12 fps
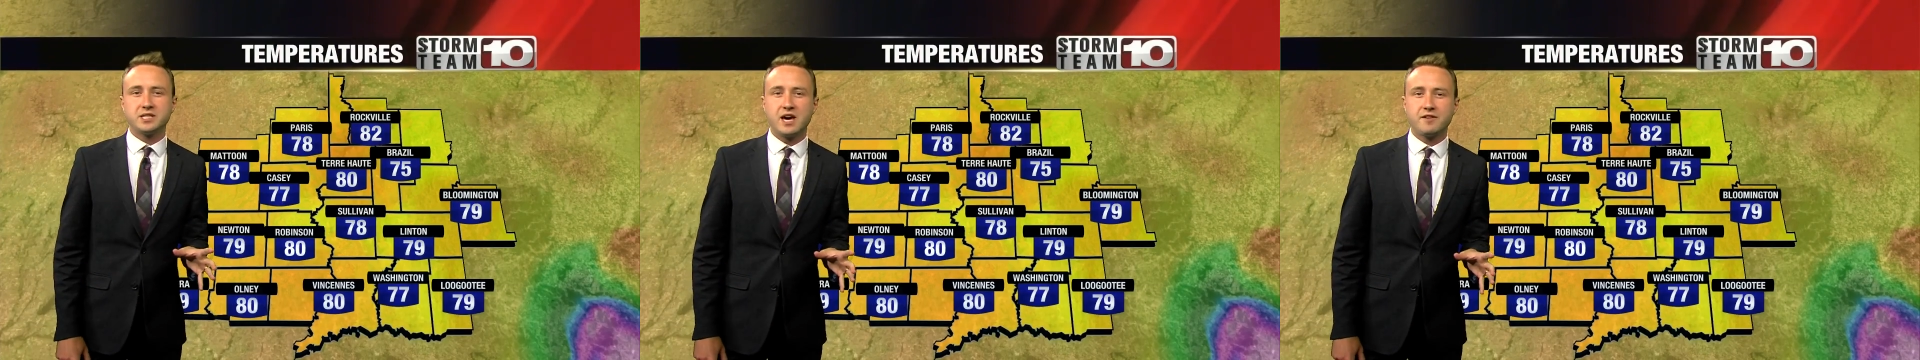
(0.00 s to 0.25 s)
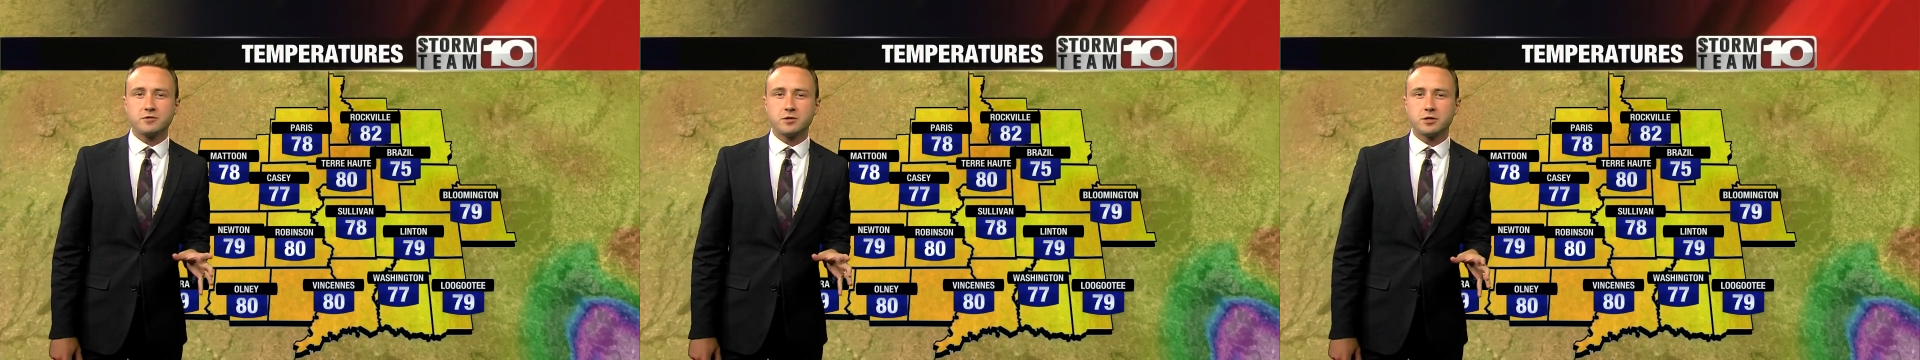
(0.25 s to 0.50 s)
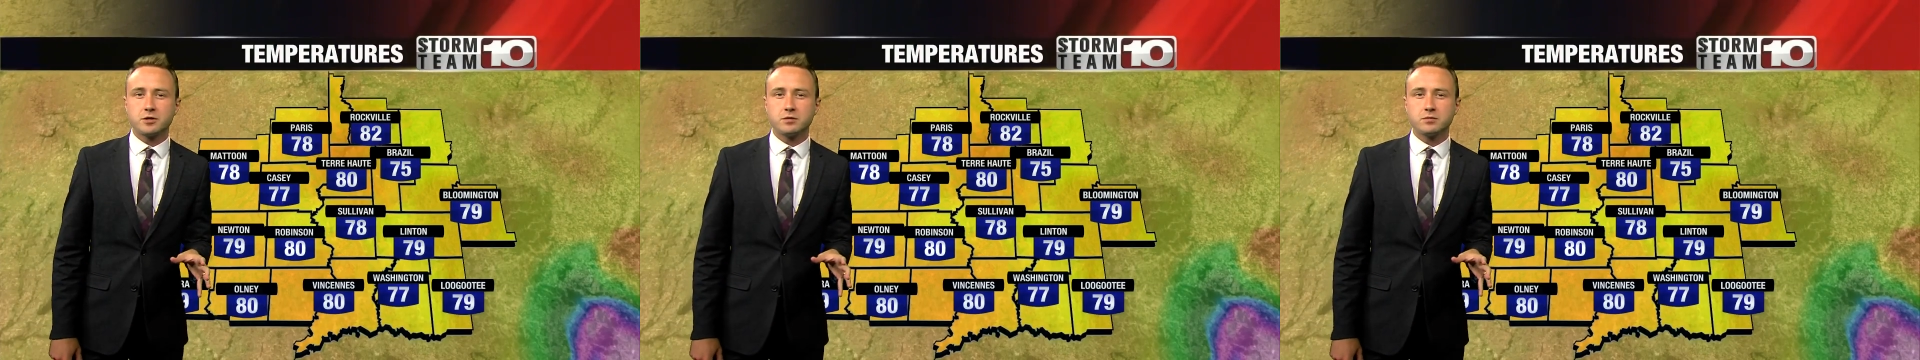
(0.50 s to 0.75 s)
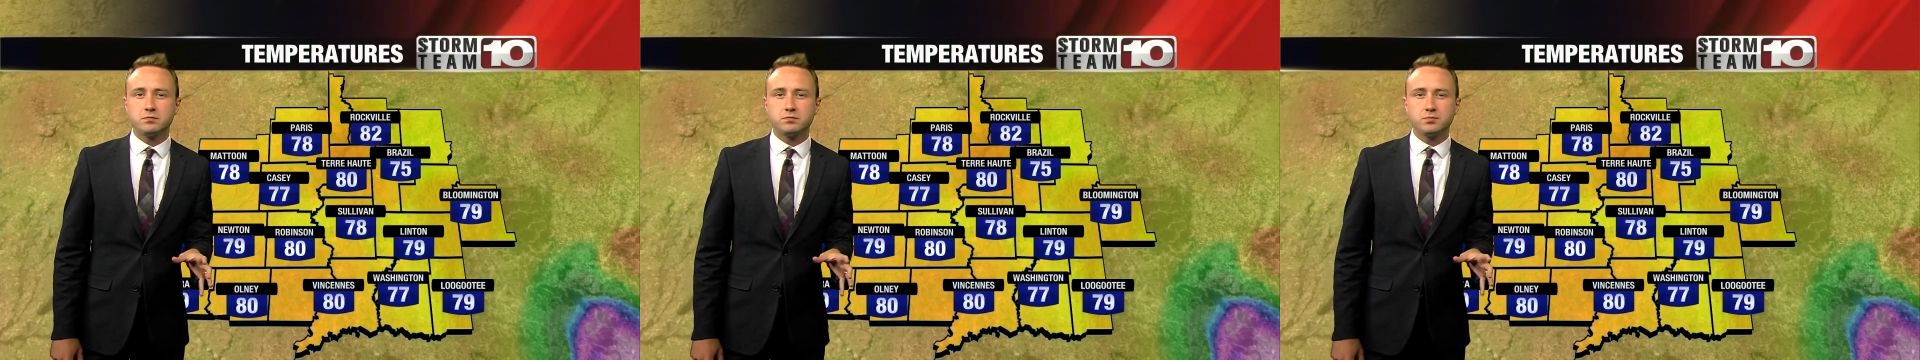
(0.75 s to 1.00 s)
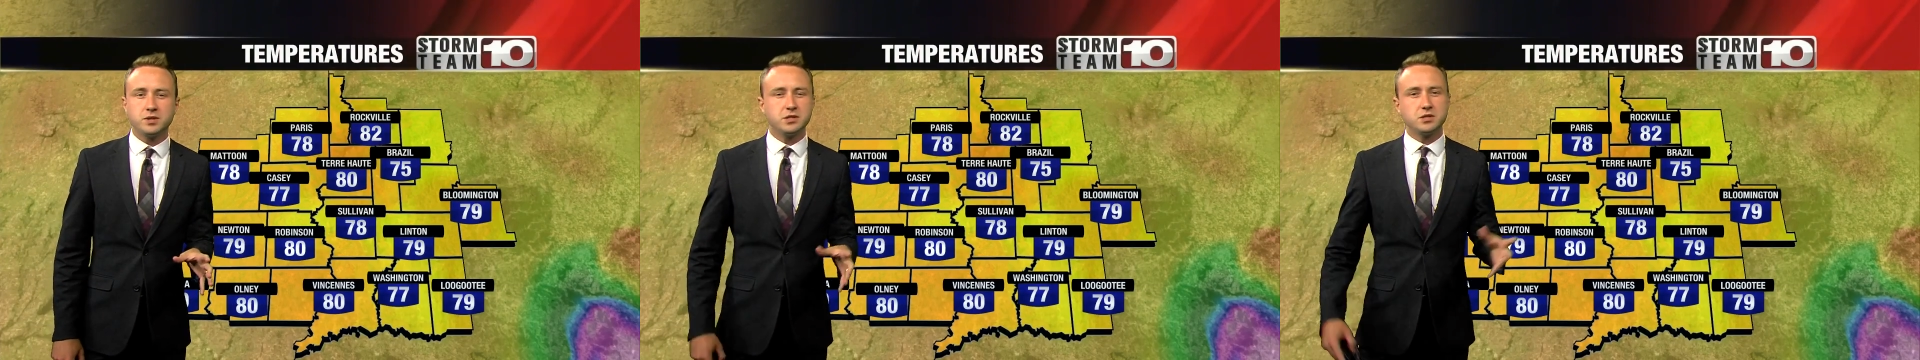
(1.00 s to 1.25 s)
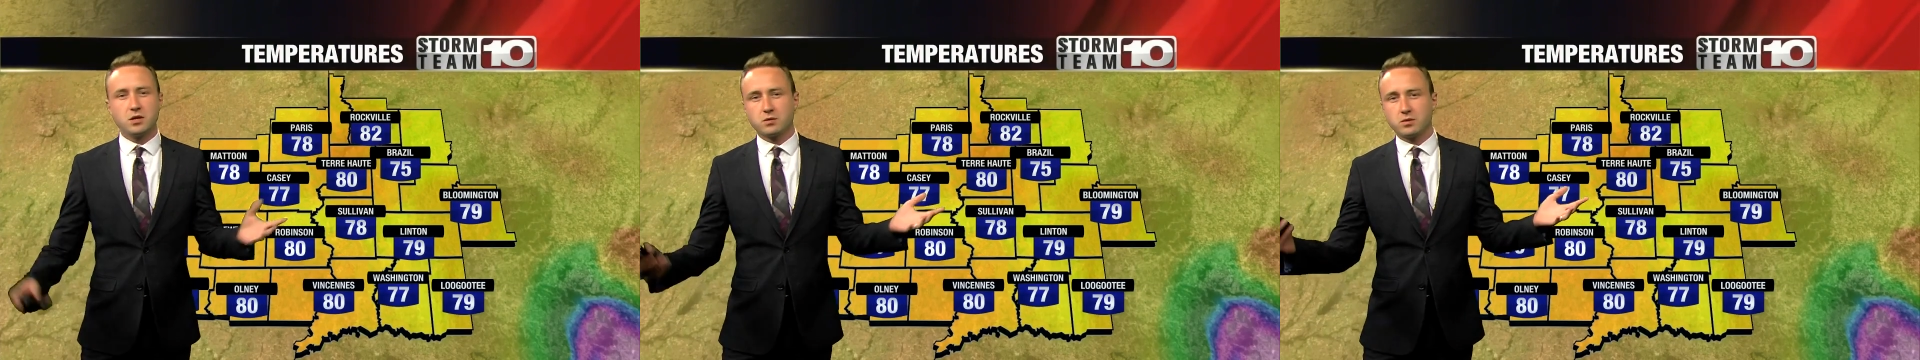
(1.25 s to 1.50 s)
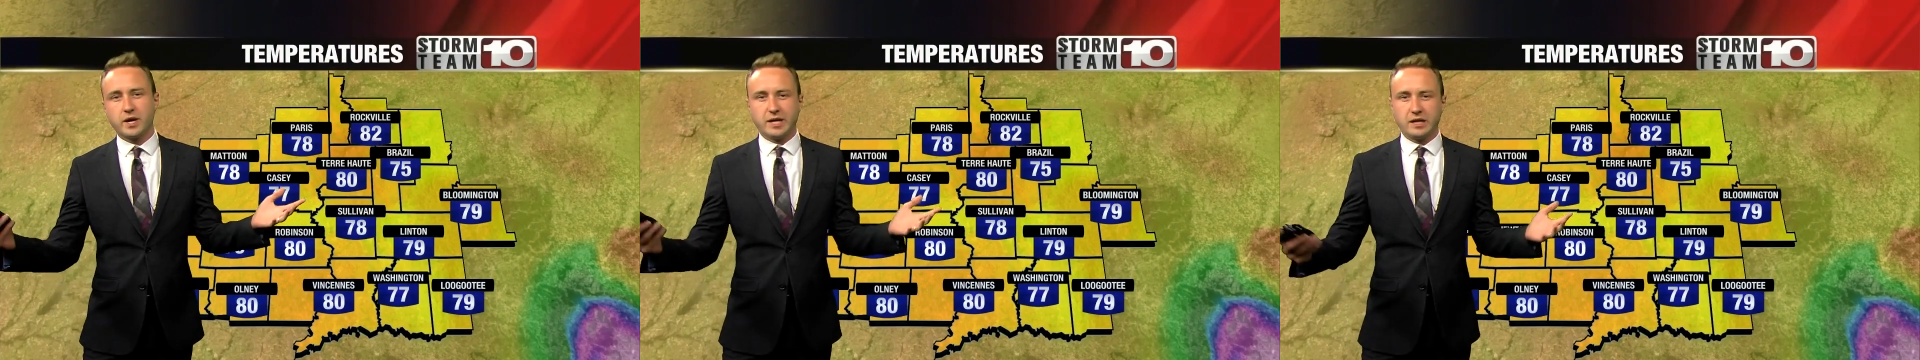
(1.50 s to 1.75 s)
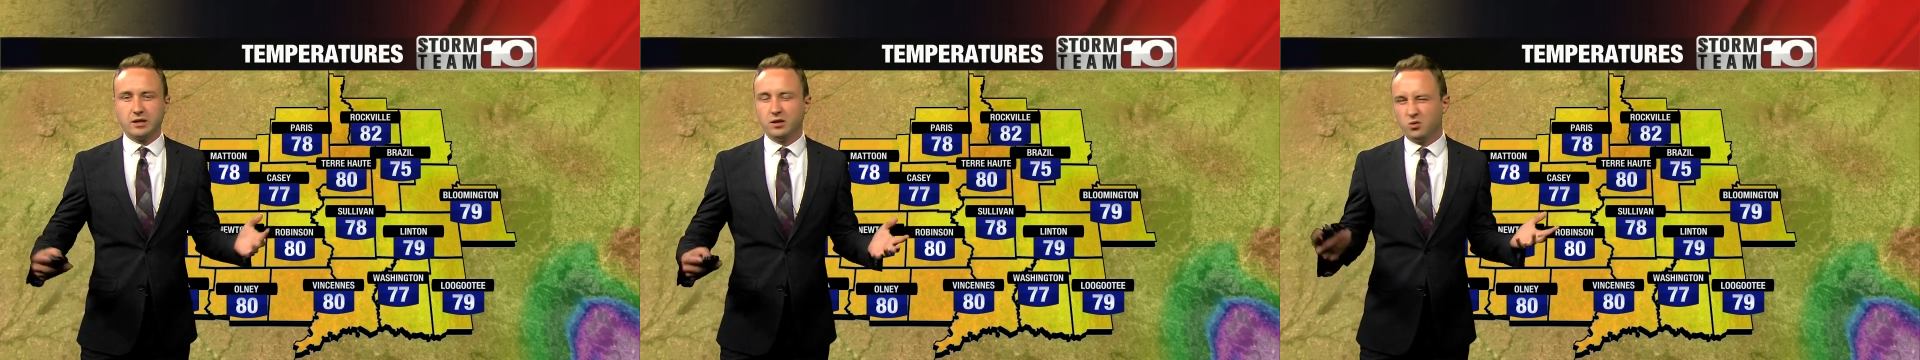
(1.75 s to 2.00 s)
of the afternoon, but it's already,
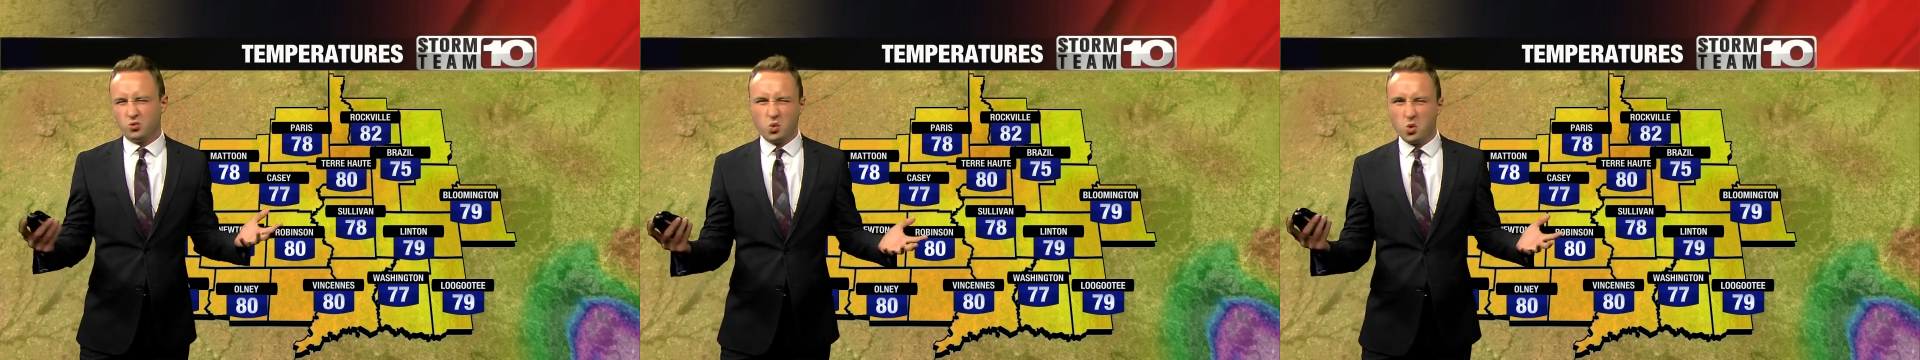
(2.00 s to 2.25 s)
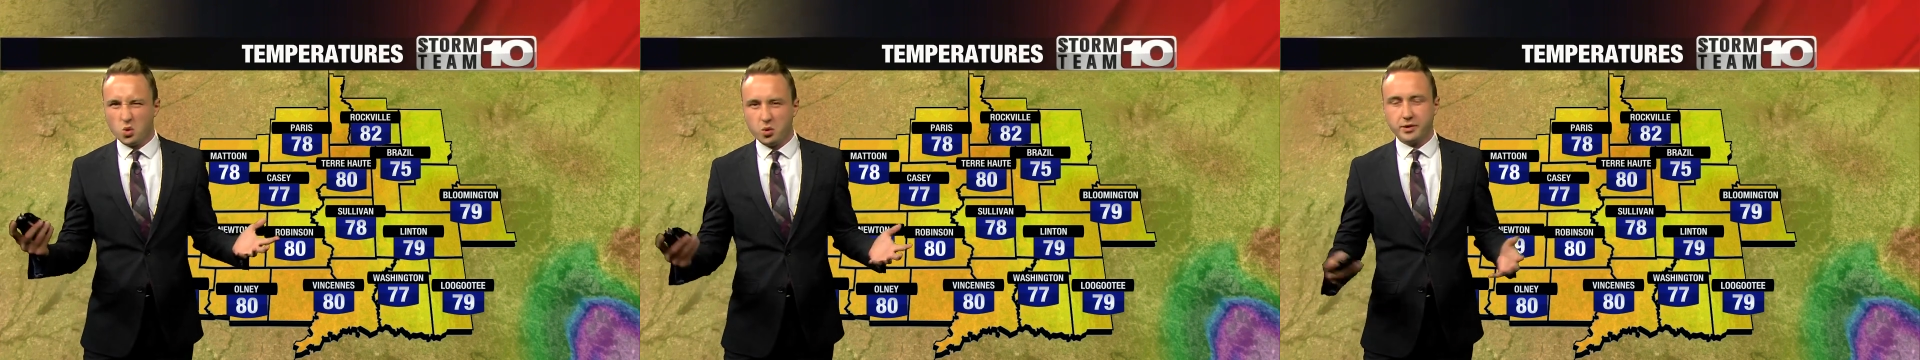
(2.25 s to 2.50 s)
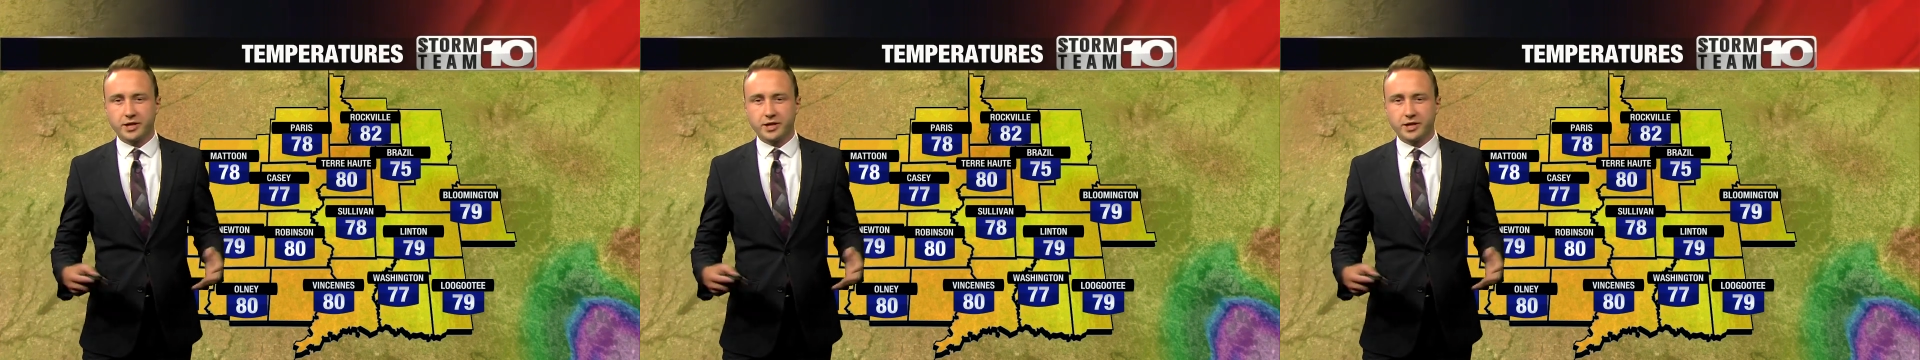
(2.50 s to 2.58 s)
you know, warm.